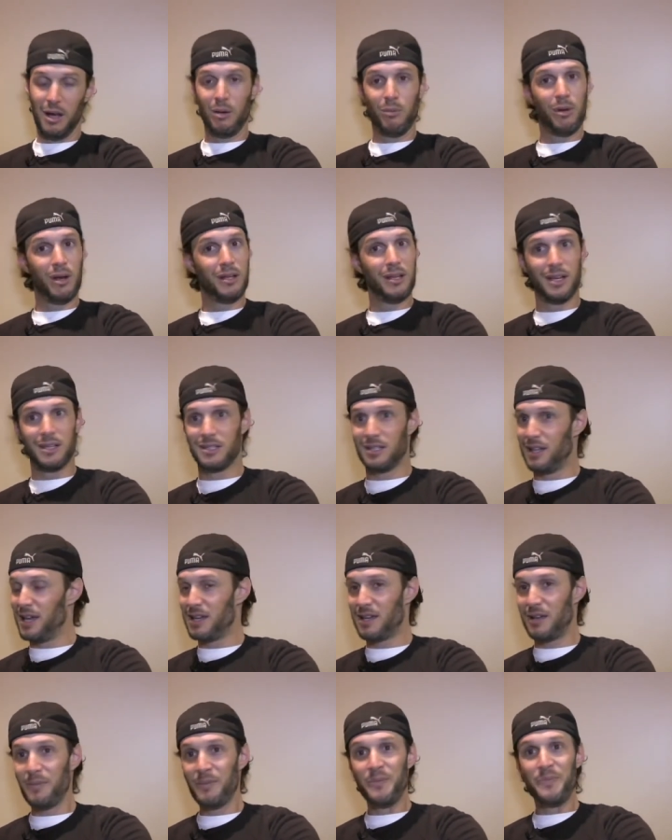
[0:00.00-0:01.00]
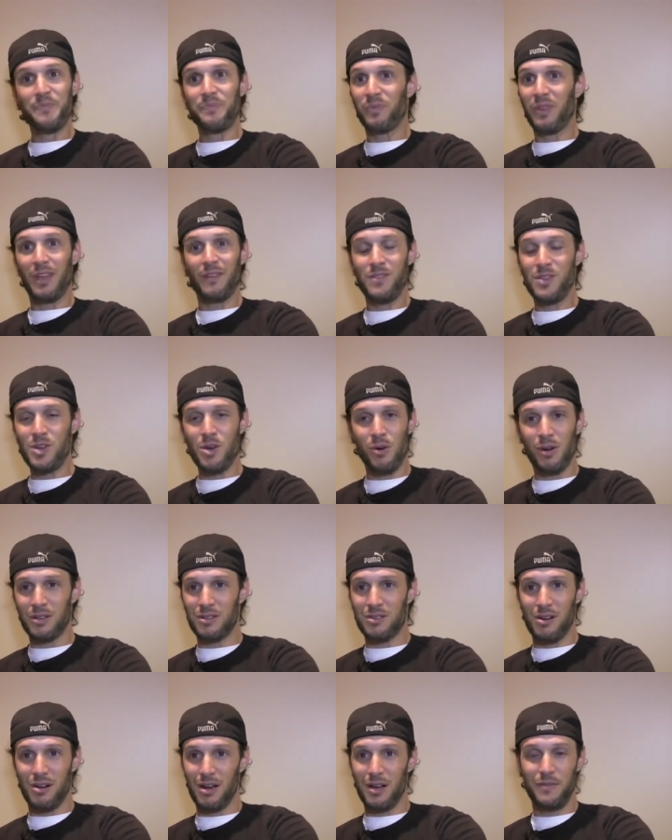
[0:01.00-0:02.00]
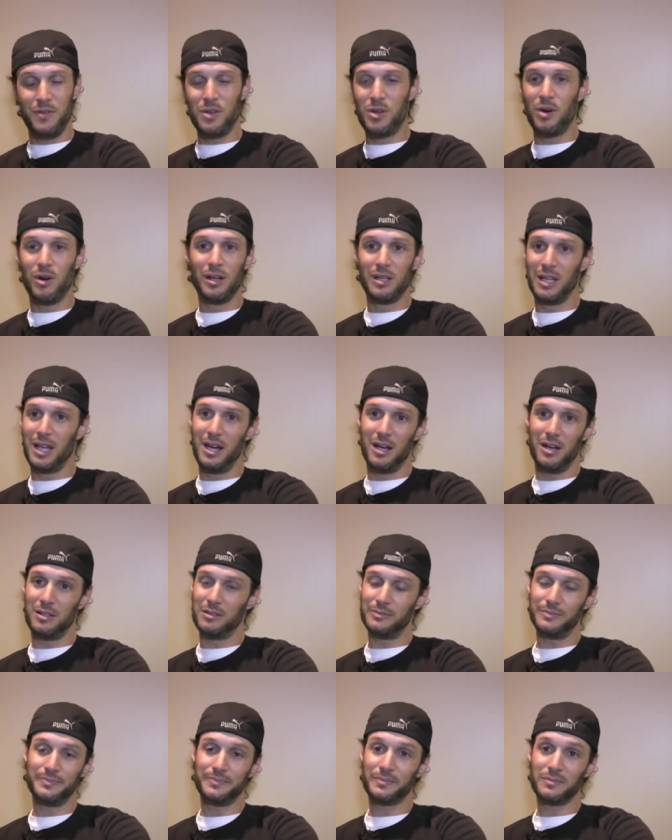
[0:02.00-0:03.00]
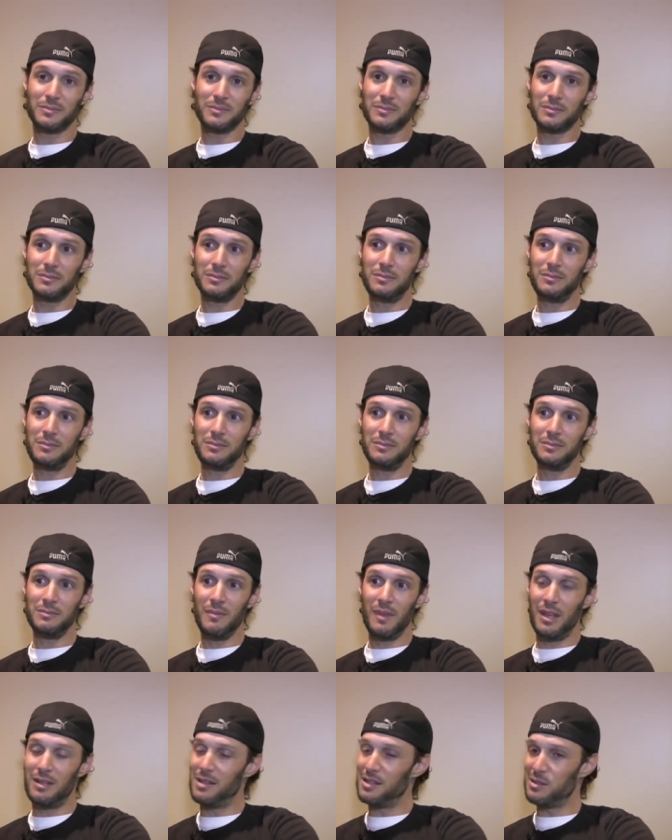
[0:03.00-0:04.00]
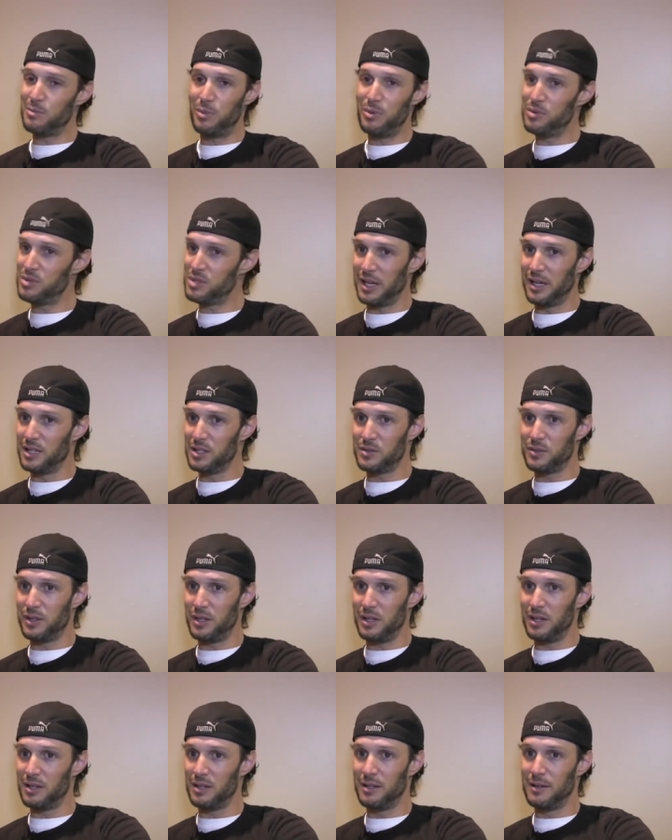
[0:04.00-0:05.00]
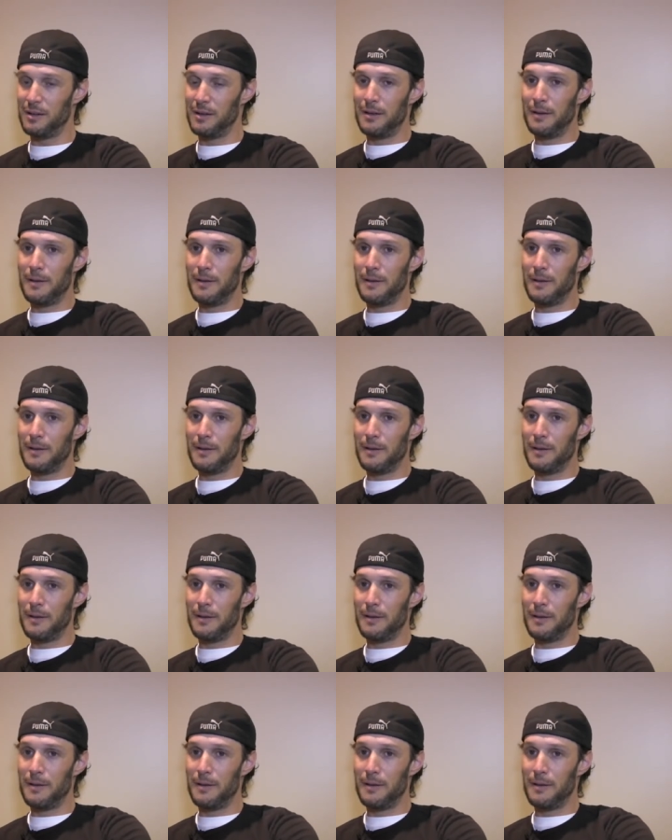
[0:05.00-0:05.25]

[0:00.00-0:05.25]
But it doesn't, like, if you go on car, if you go on Leno, it doesn't boost sales for your.